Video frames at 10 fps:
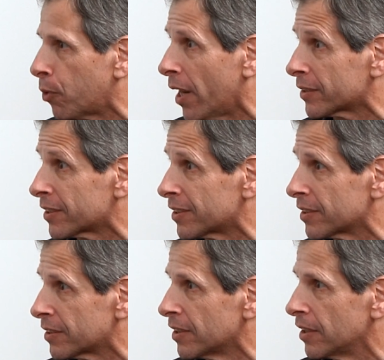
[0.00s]

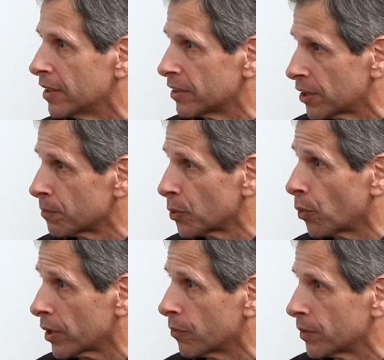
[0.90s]
practices in terms of
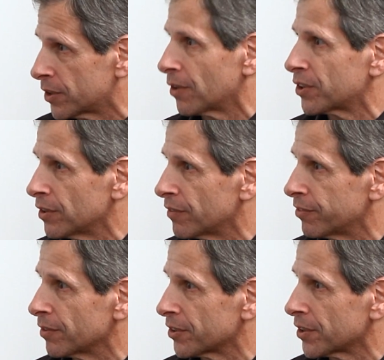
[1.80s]
working with social
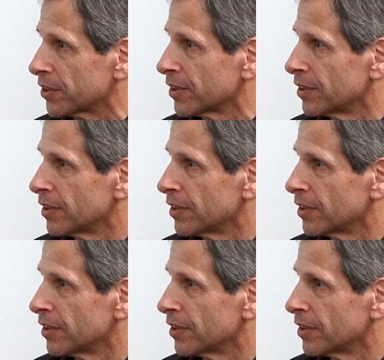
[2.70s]
influencers?